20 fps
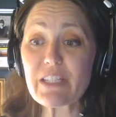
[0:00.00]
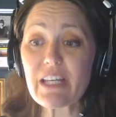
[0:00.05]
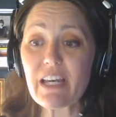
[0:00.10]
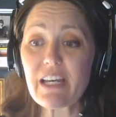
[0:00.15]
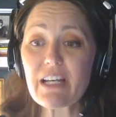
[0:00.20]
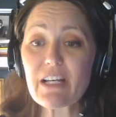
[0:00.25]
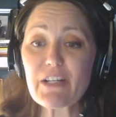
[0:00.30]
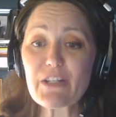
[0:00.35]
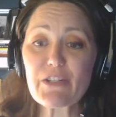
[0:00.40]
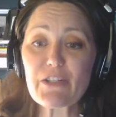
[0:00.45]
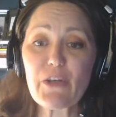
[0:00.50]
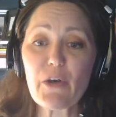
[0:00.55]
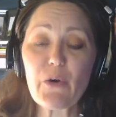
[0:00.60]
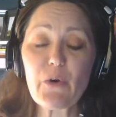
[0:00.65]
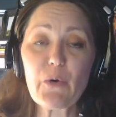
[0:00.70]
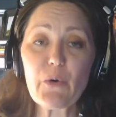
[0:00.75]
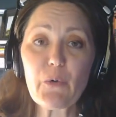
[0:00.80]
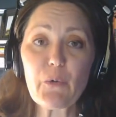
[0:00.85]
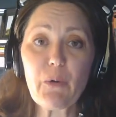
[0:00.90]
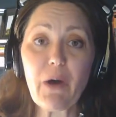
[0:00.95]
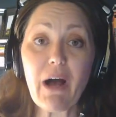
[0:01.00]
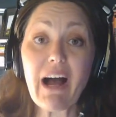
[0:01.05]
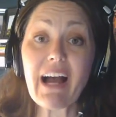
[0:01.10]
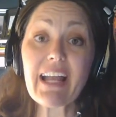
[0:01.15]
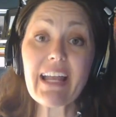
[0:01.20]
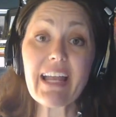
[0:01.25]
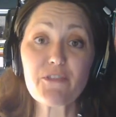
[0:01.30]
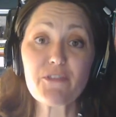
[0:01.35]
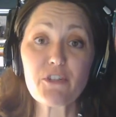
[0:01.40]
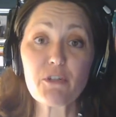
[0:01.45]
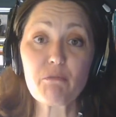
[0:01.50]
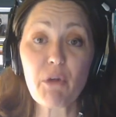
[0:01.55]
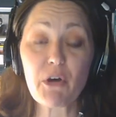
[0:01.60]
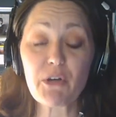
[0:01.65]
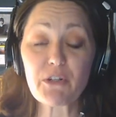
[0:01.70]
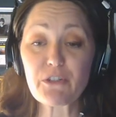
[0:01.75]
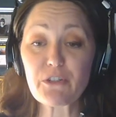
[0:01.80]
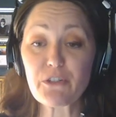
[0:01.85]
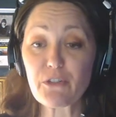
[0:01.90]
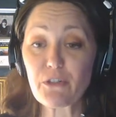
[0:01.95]
So I have to
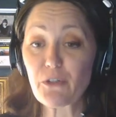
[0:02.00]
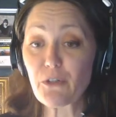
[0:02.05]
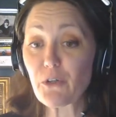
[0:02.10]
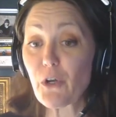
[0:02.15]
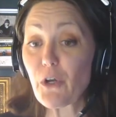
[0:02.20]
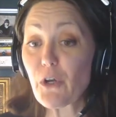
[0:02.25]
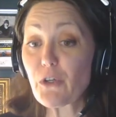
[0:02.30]
monitor